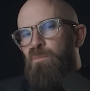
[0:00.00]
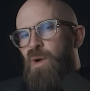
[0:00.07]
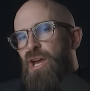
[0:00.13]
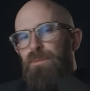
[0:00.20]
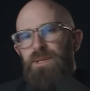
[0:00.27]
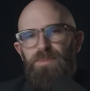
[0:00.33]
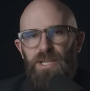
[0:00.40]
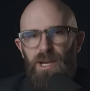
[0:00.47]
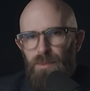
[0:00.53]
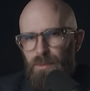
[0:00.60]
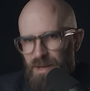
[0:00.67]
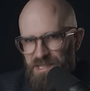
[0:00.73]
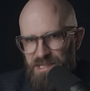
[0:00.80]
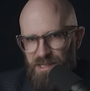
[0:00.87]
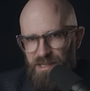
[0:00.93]
we hope it's become
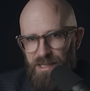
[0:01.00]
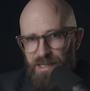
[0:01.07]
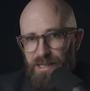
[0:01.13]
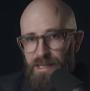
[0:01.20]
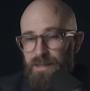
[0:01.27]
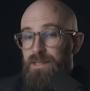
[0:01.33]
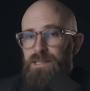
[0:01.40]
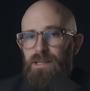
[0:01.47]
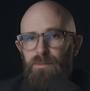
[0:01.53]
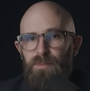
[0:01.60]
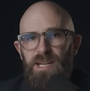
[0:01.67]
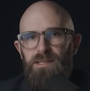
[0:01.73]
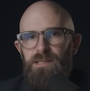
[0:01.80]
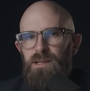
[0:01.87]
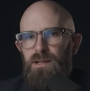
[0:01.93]
abundantly clear that
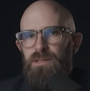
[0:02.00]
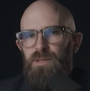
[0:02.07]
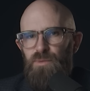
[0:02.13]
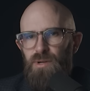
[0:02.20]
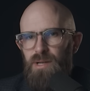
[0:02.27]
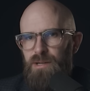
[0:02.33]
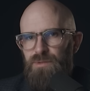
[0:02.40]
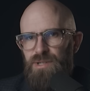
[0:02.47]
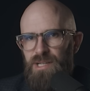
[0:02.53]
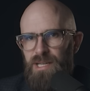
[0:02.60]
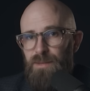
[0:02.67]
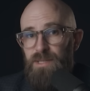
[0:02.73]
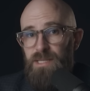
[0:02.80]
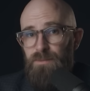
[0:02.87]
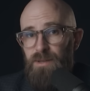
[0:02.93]
Turkmenistan's ruling
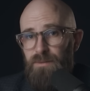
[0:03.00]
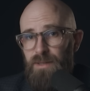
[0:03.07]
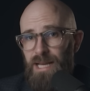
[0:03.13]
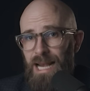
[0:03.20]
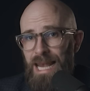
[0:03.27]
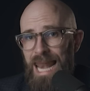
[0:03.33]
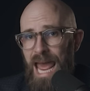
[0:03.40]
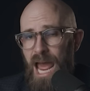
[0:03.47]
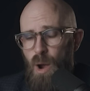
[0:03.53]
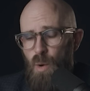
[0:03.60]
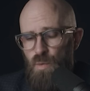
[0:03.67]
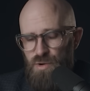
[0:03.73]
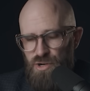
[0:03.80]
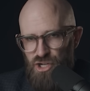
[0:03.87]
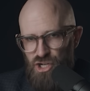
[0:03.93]
regime is a bit of a
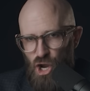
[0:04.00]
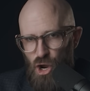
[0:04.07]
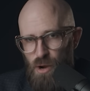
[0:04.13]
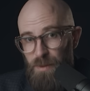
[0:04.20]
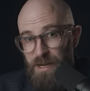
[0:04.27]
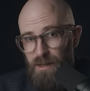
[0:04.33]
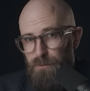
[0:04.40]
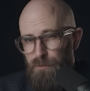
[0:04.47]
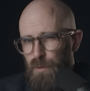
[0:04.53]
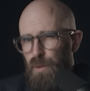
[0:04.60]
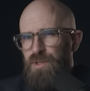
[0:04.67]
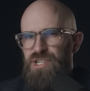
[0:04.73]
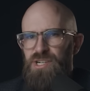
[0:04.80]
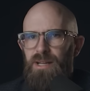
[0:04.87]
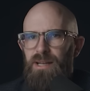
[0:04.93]
clown show, but
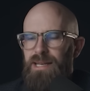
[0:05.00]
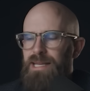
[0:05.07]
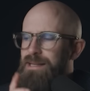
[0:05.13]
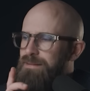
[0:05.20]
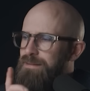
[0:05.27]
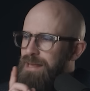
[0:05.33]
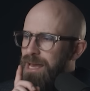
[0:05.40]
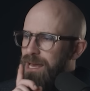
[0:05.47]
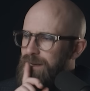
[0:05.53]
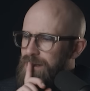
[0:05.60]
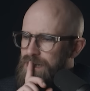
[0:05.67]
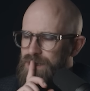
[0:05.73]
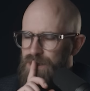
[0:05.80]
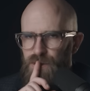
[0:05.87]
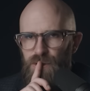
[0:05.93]
unfortunately, that
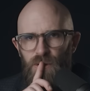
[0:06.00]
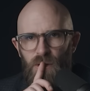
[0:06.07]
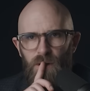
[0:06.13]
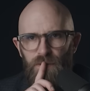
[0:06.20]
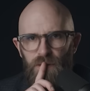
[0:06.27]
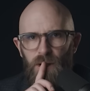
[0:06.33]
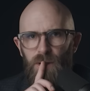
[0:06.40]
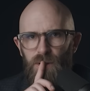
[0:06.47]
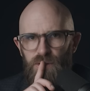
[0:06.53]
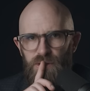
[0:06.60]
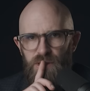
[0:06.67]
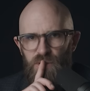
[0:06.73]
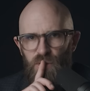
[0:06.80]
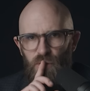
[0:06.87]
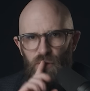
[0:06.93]
is not the whole
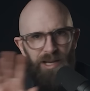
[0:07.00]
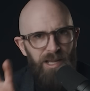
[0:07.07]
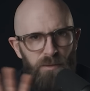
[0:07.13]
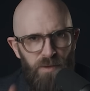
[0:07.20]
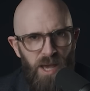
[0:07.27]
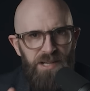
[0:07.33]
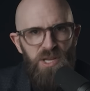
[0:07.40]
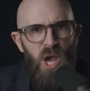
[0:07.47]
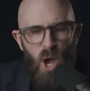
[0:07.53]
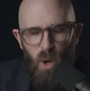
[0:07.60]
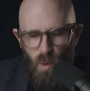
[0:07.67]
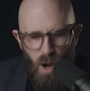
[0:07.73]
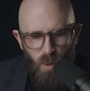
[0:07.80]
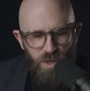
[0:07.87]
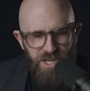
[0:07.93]
story. In fact,
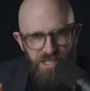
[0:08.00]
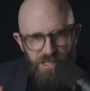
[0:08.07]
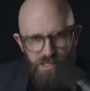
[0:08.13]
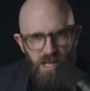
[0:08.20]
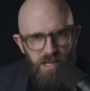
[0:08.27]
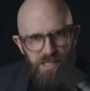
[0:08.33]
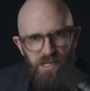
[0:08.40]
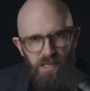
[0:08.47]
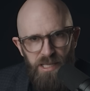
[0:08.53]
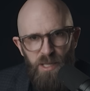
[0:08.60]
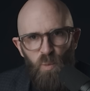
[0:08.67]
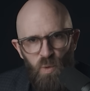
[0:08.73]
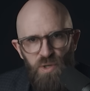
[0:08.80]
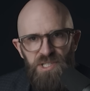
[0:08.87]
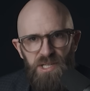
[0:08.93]
while we certainly
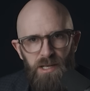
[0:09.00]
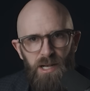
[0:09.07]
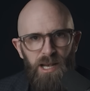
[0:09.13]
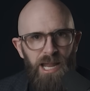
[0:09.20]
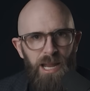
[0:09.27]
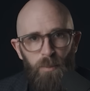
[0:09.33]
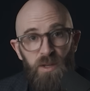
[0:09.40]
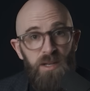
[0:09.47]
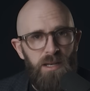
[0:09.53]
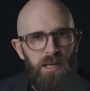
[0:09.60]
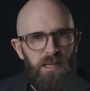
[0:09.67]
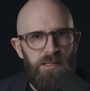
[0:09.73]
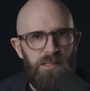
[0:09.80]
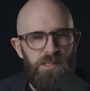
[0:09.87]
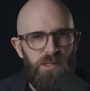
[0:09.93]
wouldn't claim that
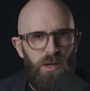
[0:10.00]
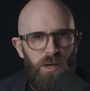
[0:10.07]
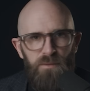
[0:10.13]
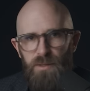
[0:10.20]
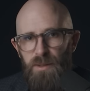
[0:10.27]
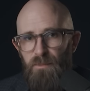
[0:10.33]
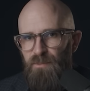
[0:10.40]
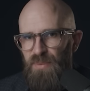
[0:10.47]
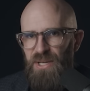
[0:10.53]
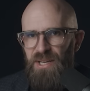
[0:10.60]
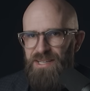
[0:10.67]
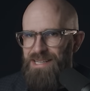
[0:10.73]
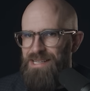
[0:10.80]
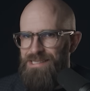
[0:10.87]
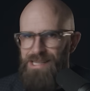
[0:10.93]
Niyazov and
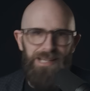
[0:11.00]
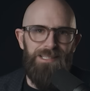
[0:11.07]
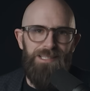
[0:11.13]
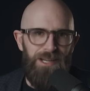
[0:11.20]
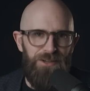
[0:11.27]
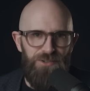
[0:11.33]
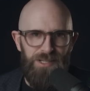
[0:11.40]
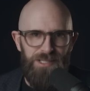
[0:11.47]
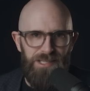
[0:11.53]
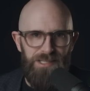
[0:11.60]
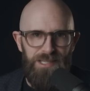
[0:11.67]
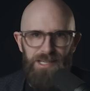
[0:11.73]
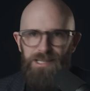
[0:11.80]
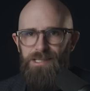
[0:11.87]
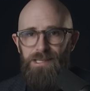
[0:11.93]
Berdi's
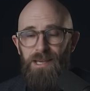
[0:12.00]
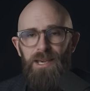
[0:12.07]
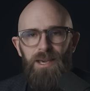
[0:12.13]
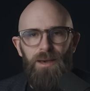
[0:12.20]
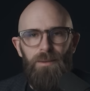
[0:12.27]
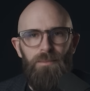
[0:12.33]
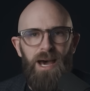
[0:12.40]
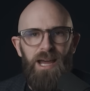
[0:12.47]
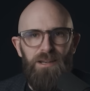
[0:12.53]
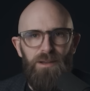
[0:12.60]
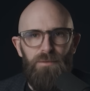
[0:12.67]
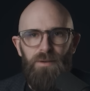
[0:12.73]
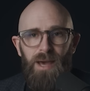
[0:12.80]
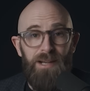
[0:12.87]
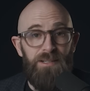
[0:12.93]
eccentricities are
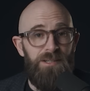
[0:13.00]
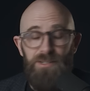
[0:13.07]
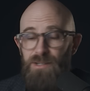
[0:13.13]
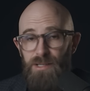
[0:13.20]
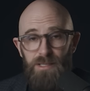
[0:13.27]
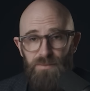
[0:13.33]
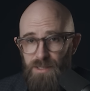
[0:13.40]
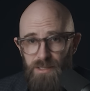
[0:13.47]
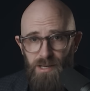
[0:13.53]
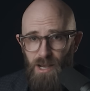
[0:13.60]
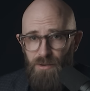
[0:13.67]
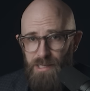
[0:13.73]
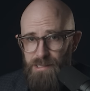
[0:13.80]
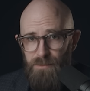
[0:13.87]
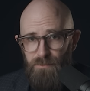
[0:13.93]
manufactured just for
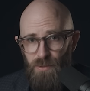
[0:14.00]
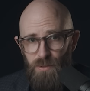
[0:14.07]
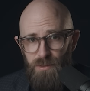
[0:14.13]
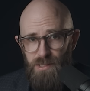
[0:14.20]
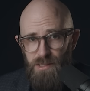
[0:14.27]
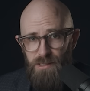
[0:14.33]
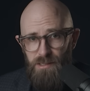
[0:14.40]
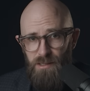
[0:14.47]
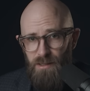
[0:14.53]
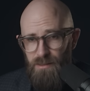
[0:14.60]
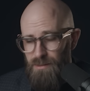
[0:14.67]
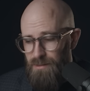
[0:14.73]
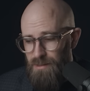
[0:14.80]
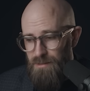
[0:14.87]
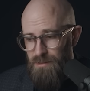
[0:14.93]
show, it is important to know
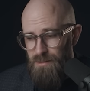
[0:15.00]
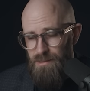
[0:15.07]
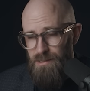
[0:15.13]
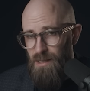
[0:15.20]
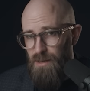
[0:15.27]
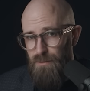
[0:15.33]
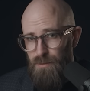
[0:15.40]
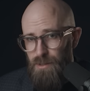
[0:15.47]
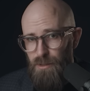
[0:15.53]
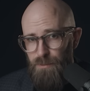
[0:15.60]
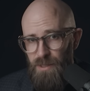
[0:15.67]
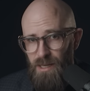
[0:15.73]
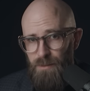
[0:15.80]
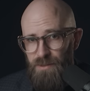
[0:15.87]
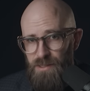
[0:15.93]
that they do serve a real
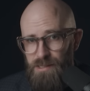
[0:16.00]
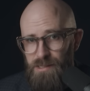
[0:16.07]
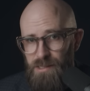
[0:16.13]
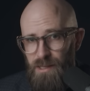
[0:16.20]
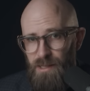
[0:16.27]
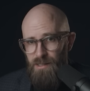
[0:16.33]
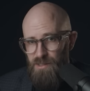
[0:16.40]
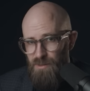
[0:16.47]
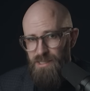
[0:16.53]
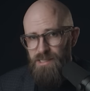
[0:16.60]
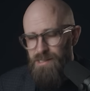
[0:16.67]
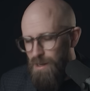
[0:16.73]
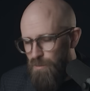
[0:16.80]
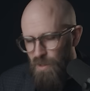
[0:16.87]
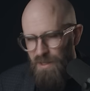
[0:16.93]
purpose. To
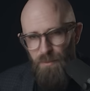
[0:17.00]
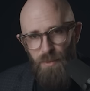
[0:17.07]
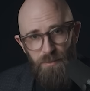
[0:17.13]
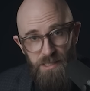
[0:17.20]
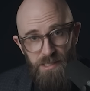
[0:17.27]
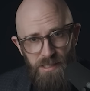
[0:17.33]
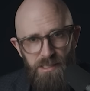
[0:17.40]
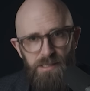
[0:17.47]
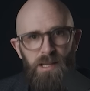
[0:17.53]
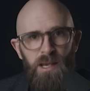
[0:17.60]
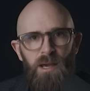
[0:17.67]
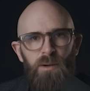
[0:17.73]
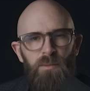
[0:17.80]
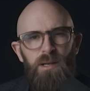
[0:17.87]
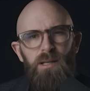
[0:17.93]
understand what the purpose is,
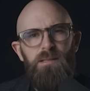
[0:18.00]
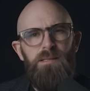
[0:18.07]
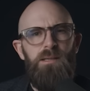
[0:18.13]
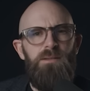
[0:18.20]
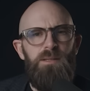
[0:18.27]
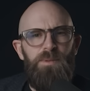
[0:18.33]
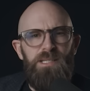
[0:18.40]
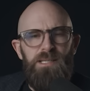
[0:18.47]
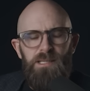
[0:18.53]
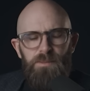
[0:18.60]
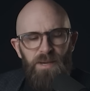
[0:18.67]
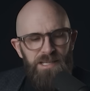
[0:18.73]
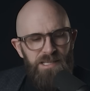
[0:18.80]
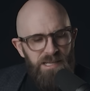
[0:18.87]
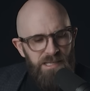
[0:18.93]
we'll ask you to
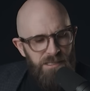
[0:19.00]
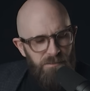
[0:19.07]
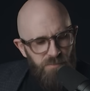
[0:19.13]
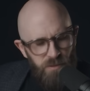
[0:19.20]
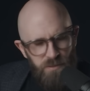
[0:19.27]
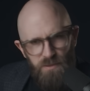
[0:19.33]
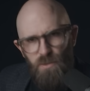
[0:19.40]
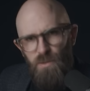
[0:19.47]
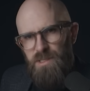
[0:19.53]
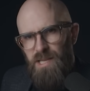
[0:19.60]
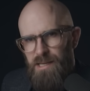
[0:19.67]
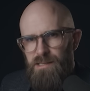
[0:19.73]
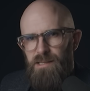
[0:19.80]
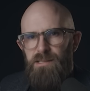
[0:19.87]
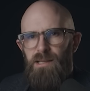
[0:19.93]
participate in a simple thought
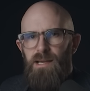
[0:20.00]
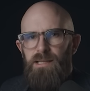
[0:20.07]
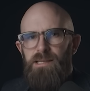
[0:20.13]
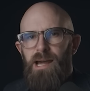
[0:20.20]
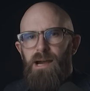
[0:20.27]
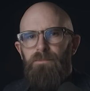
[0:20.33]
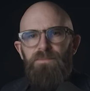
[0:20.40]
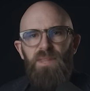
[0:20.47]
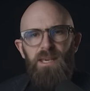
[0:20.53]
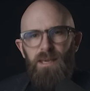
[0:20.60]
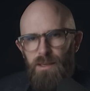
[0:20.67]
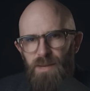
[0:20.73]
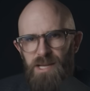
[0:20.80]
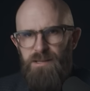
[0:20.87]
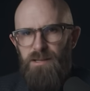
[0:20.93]
exercise now.
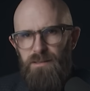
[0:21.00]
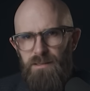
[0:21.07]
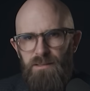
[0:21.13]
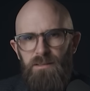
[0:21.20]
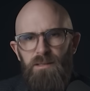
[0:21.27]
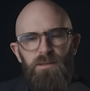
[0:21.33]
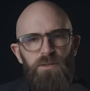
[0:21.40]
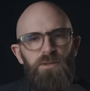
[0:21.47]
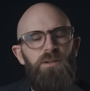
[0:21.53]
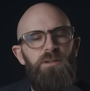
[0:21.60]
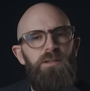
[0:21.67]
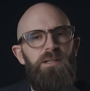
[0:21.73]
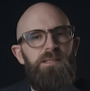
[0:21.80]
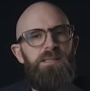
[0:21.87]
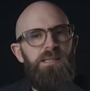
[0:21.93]
Imagine that
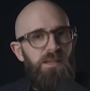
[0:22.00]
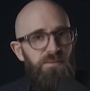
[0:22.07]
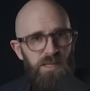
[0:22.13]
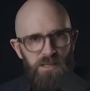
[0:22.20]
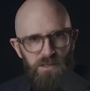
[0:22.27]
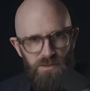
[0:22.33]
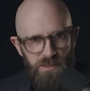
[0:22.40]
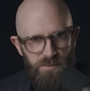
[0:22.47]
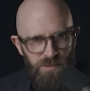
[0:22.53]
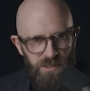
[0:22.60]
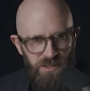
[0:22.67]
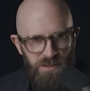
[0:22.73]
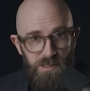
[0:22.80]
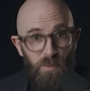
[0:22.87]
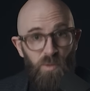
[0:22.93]
you're a TV news producer